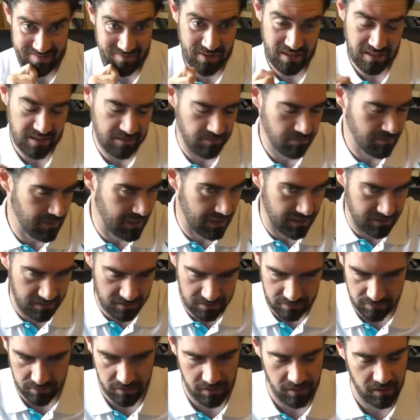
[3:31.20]
there's
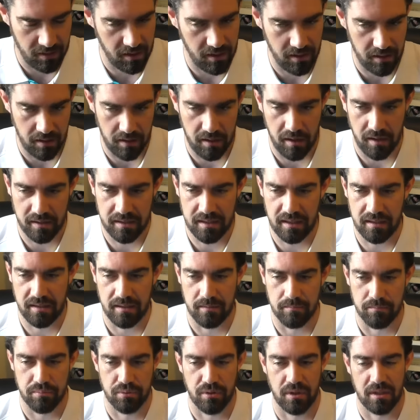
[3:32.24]
massive, and I get the
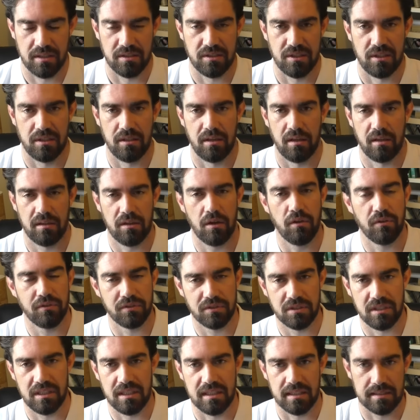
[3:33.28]
impression,
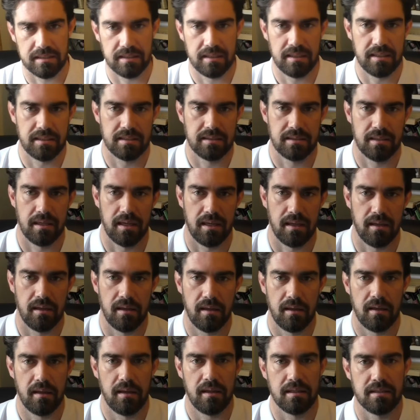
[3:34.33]

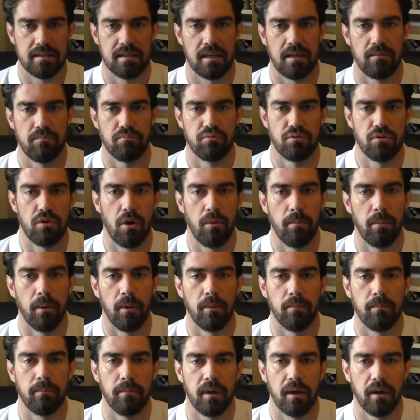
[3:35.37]
obviously it's a
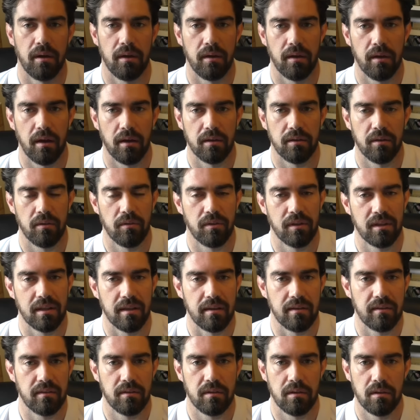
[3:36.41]
problem, but I don't think
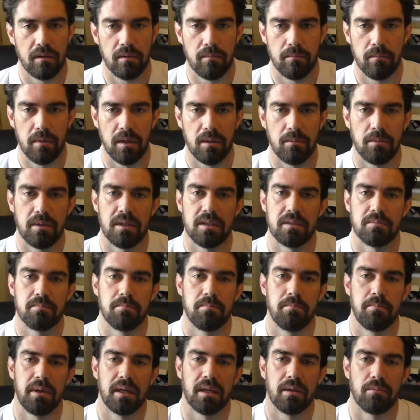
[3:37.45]
it's maybe as
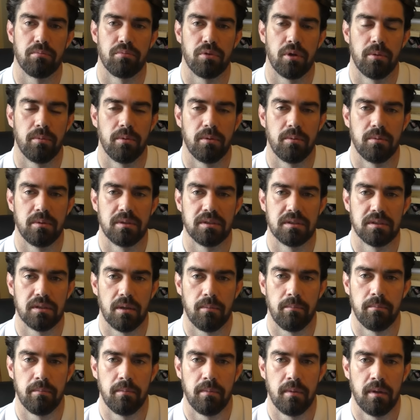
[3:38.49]
big a problem as
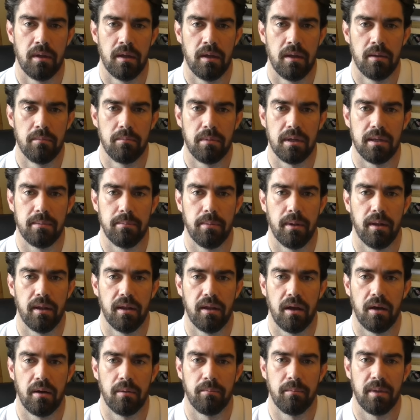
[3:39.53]
some people
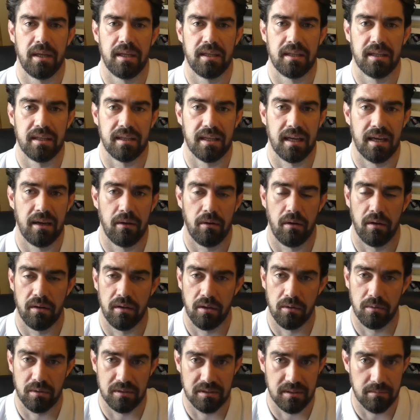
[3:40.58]
are making out. I
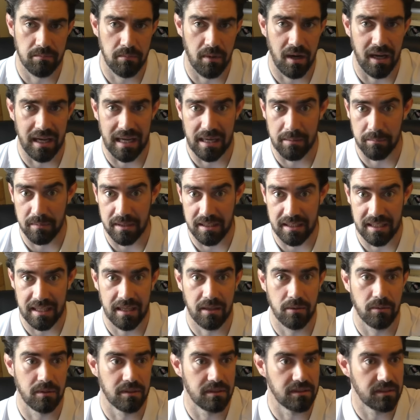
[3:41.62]
know it's in Miami
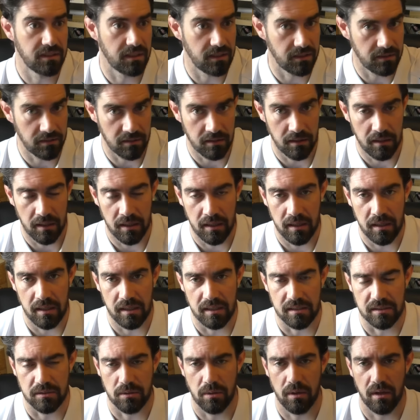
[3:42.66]
now,
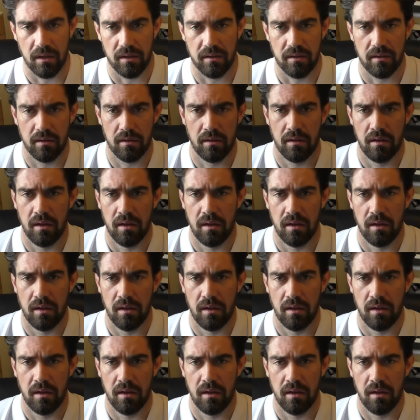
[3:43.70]
it's quite